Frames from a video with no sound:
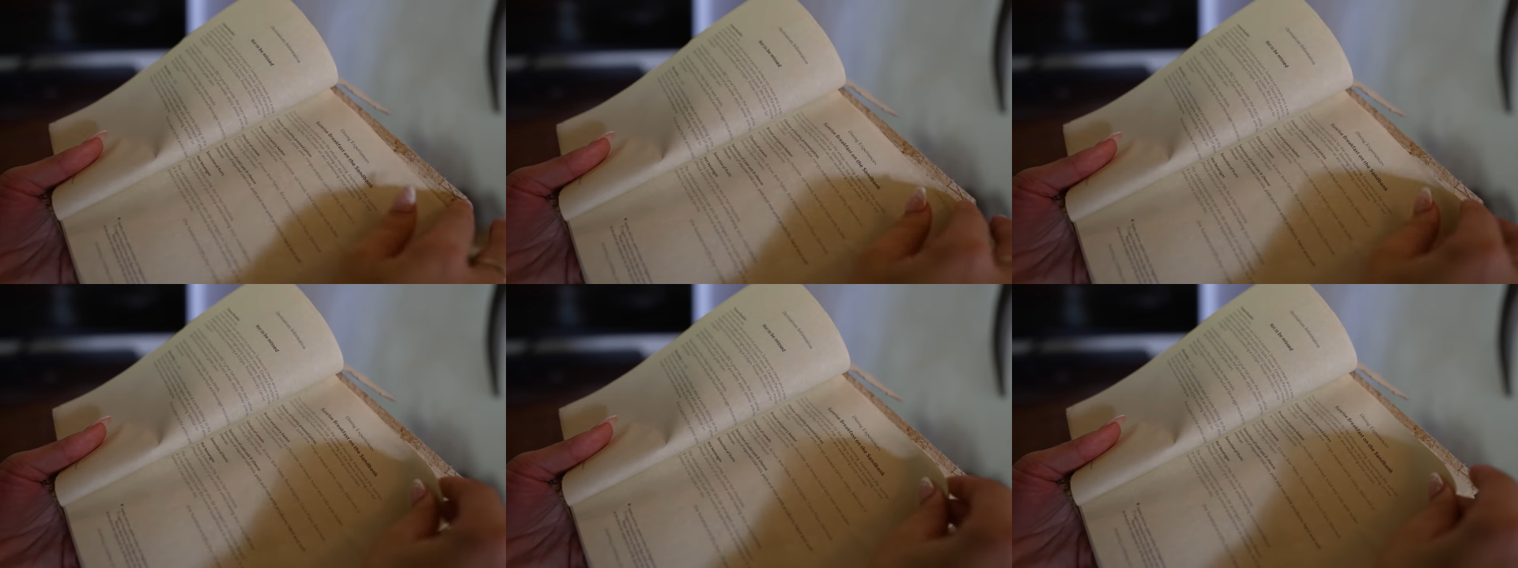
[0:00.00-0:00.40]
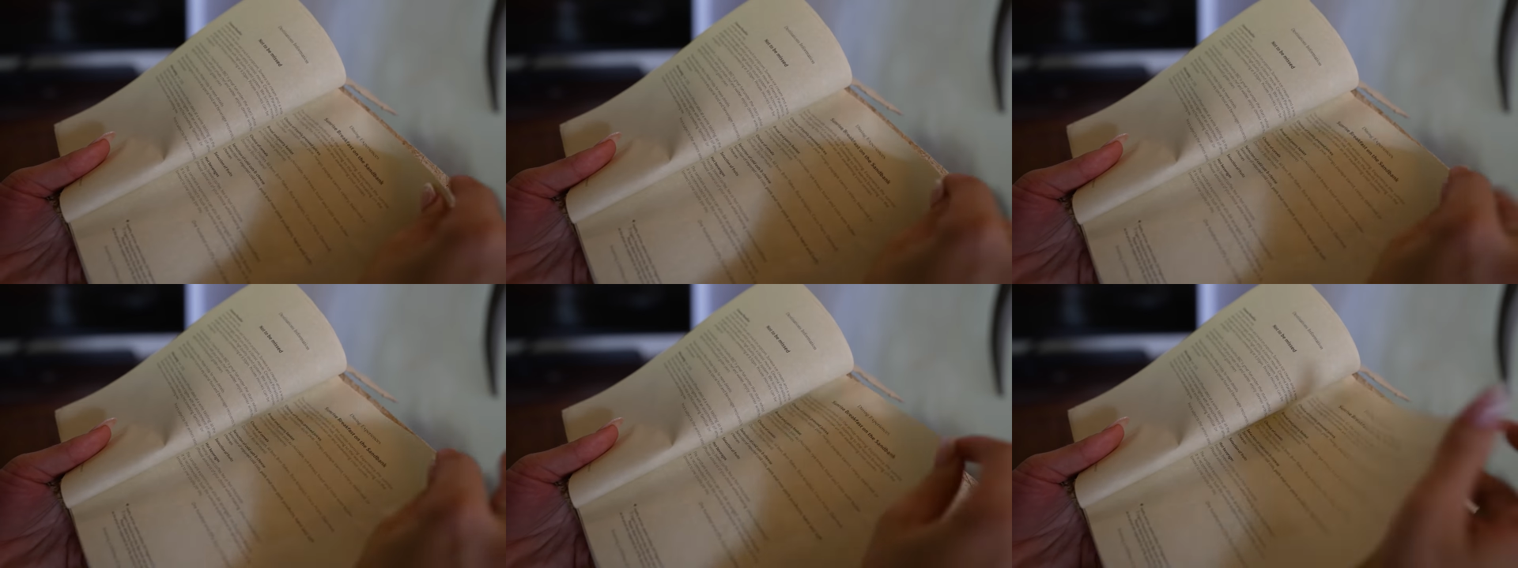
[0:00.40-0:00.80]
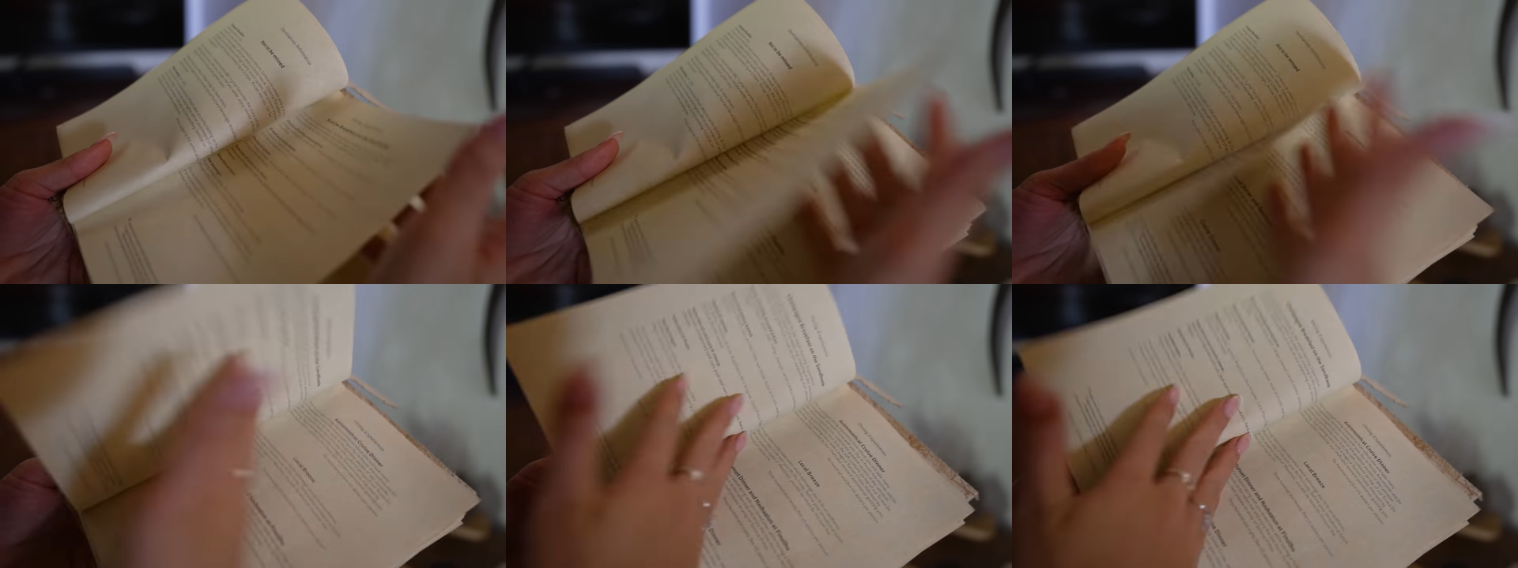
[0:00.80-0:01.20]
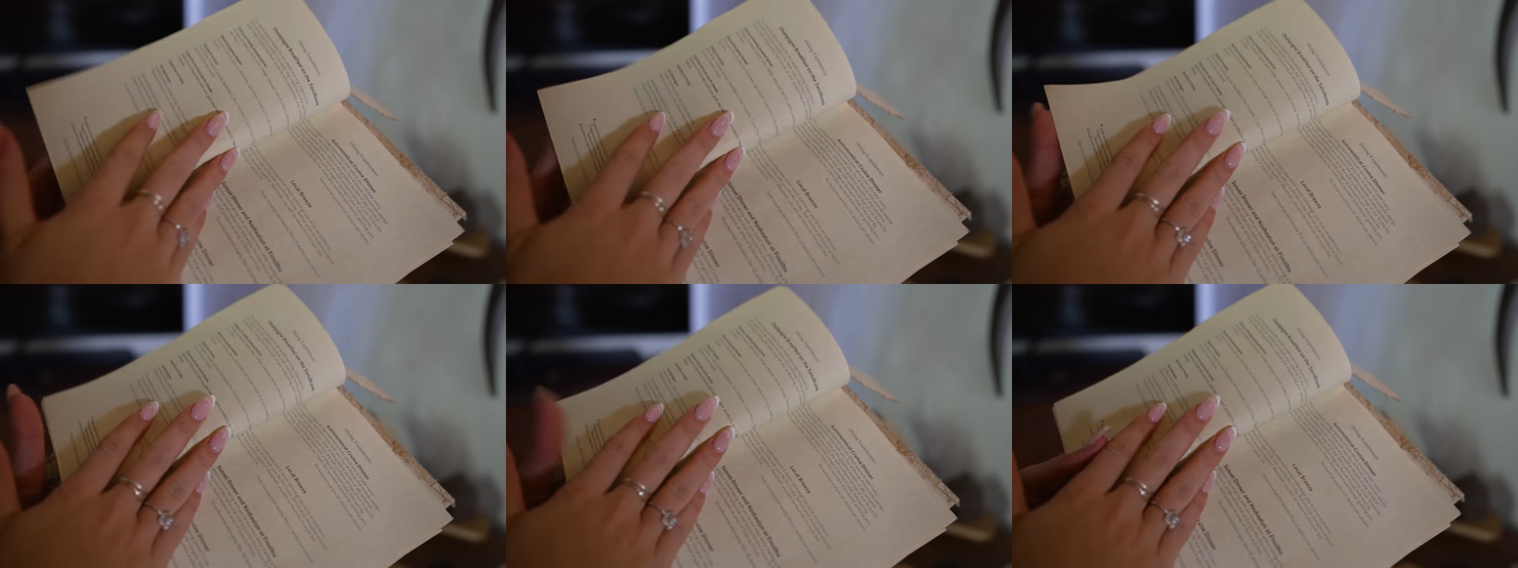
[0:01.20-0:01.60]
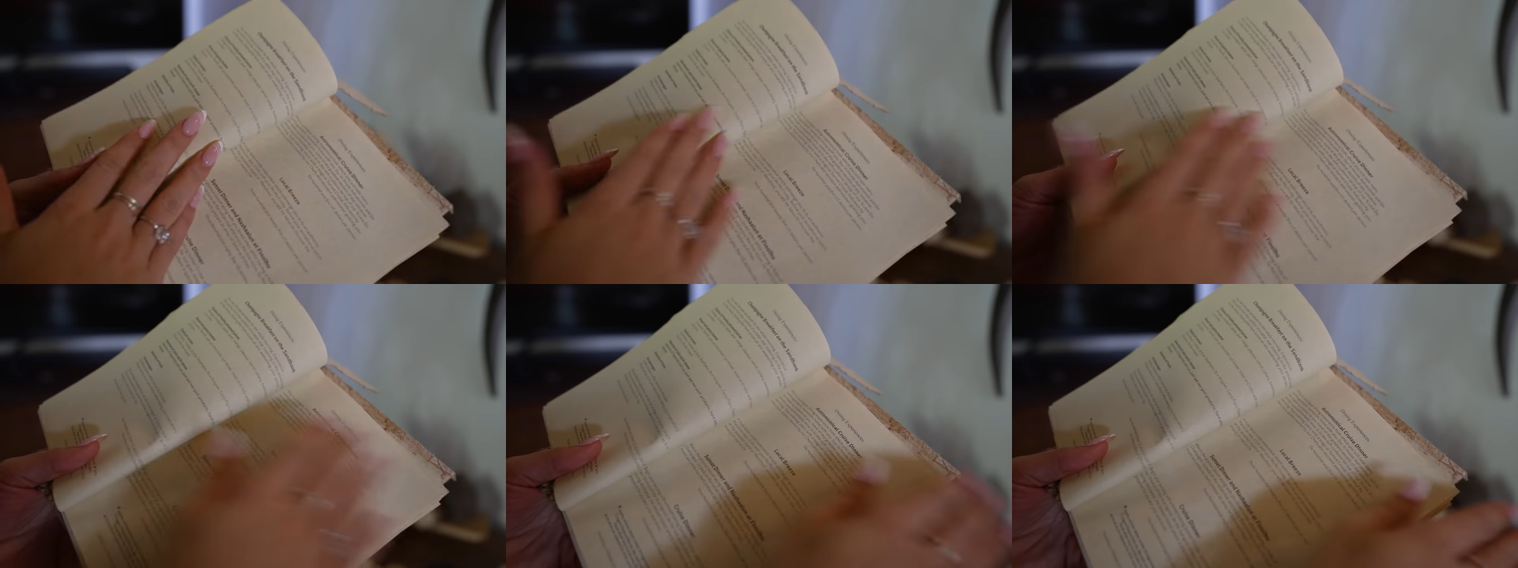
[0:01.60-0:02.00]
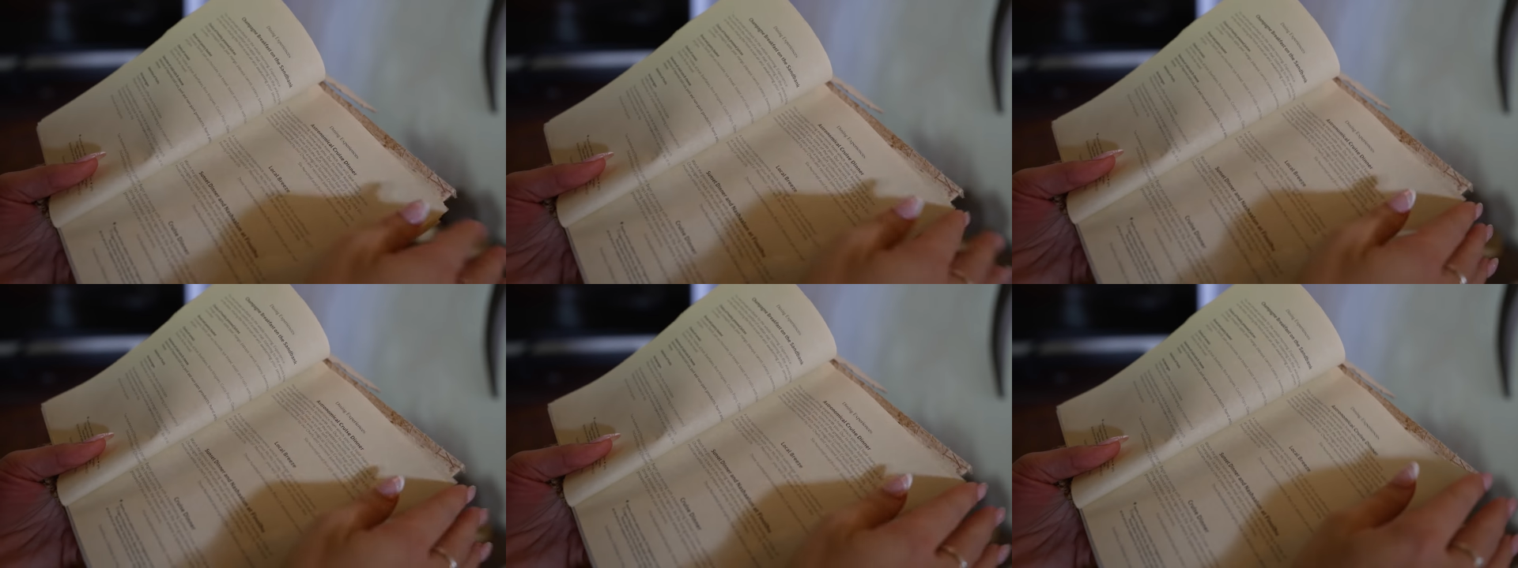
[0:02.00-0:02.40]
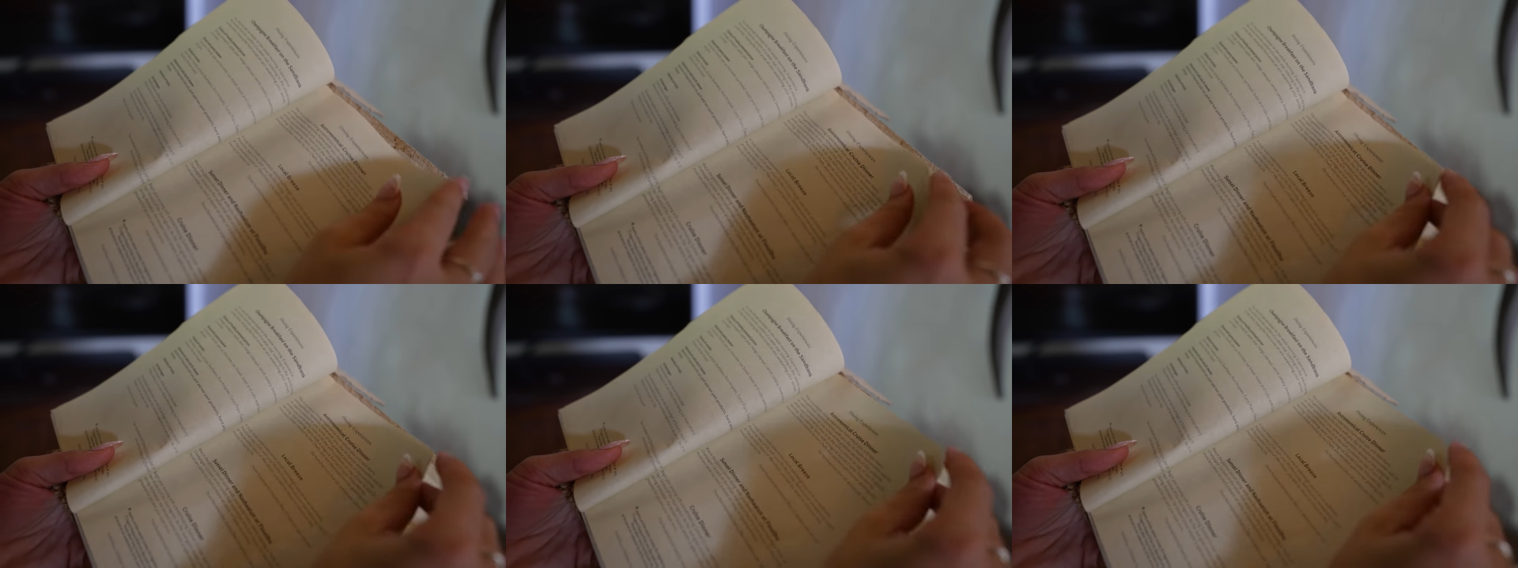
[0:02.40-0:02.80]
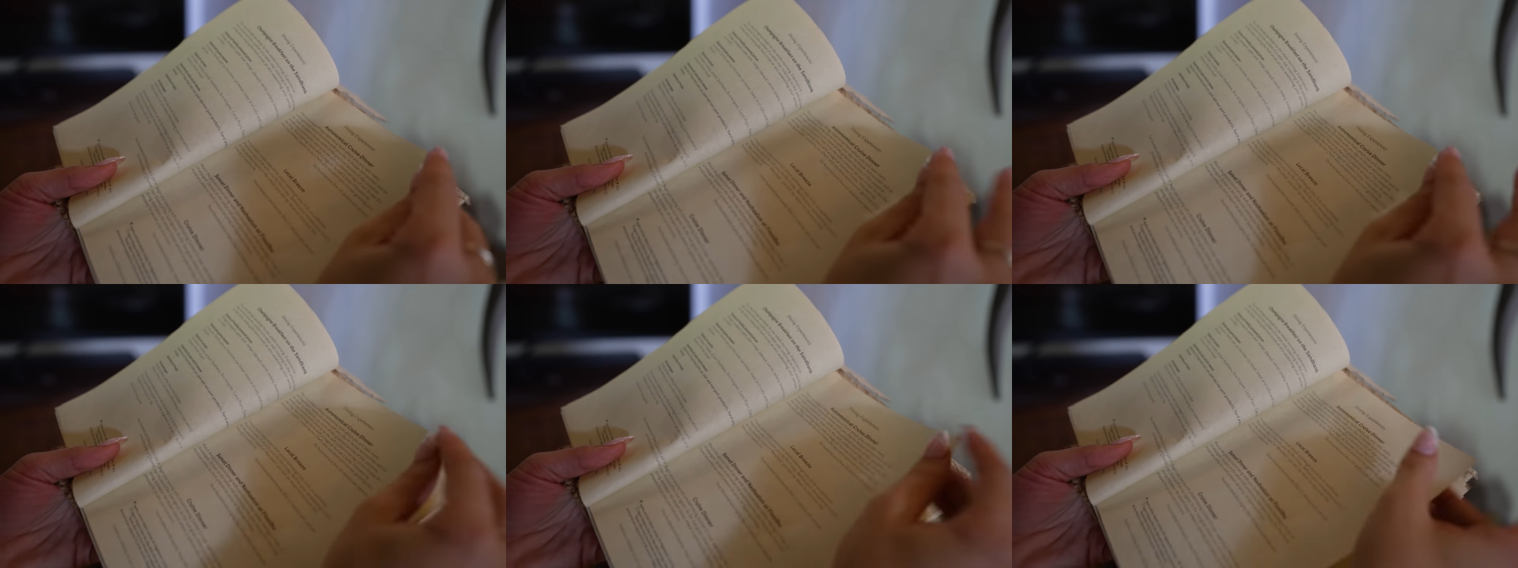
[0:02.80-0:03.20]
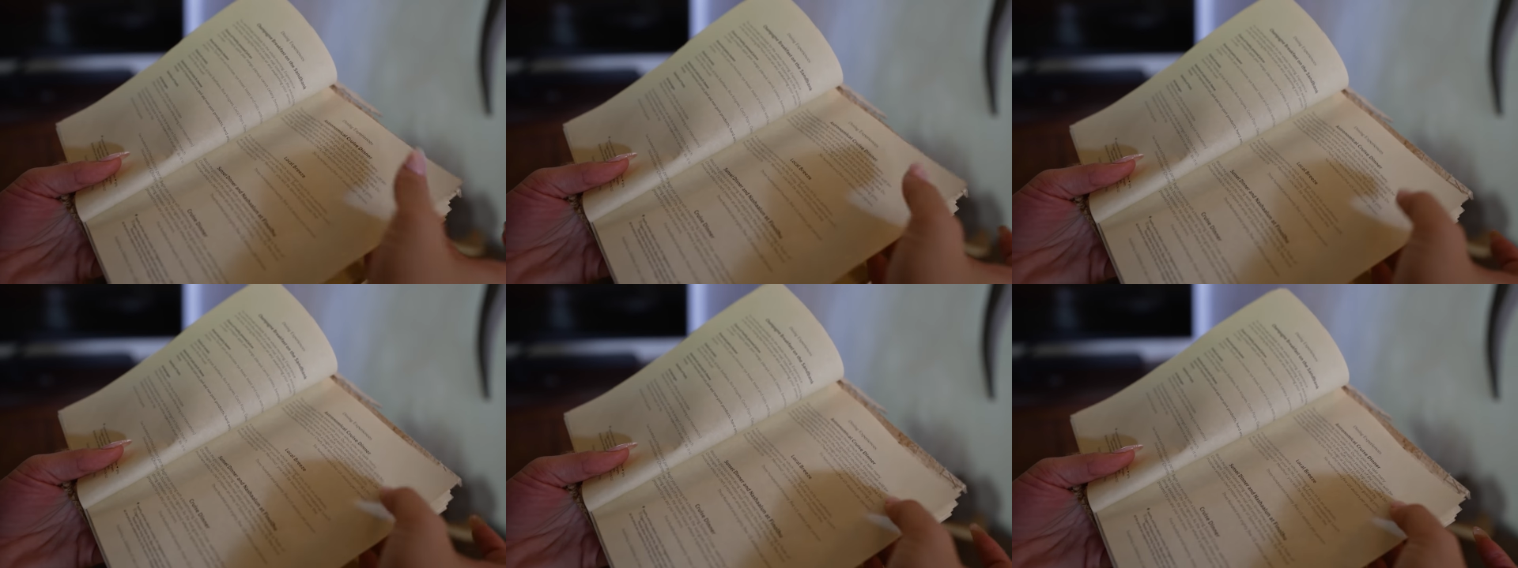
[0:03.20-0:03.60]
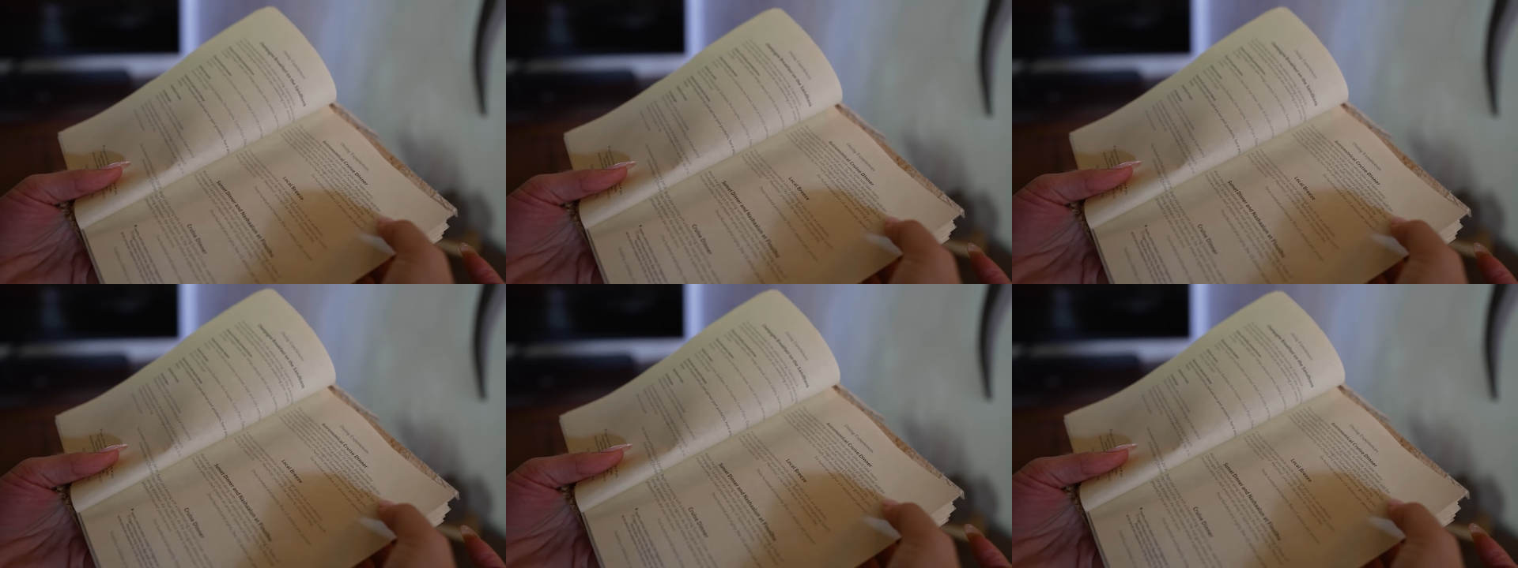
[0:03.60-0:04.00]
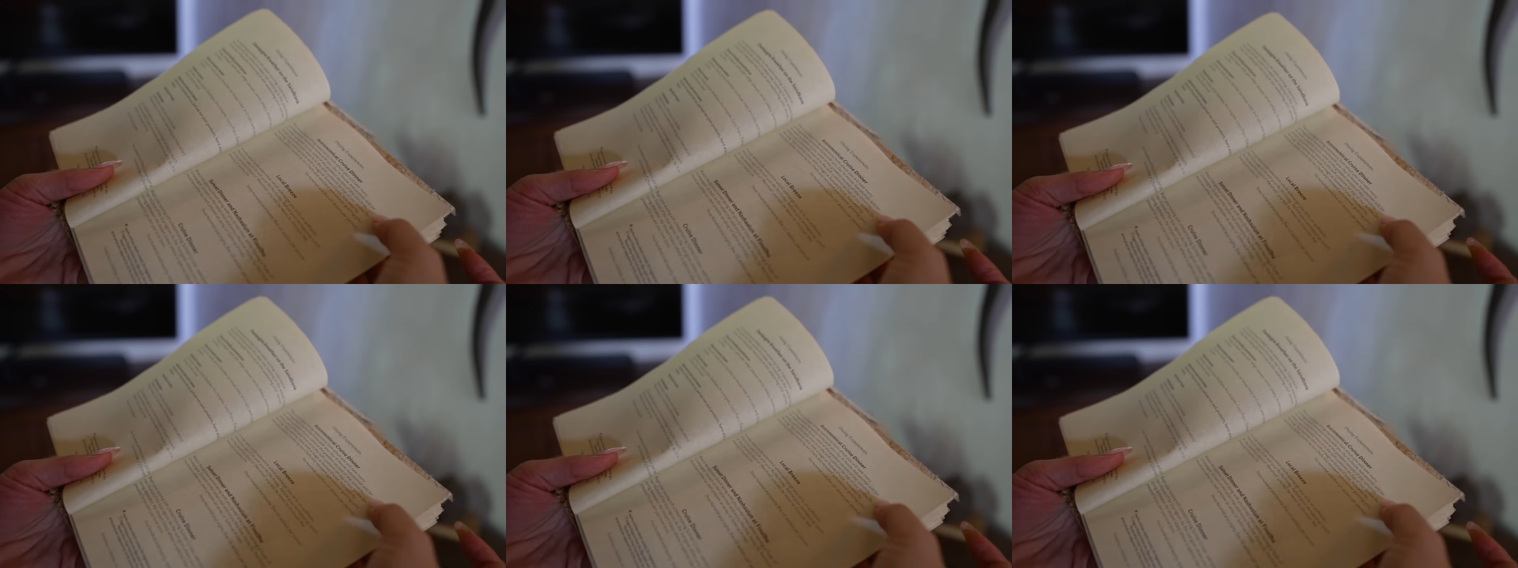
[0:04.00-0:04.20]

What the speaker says: [unreadable: no face in view]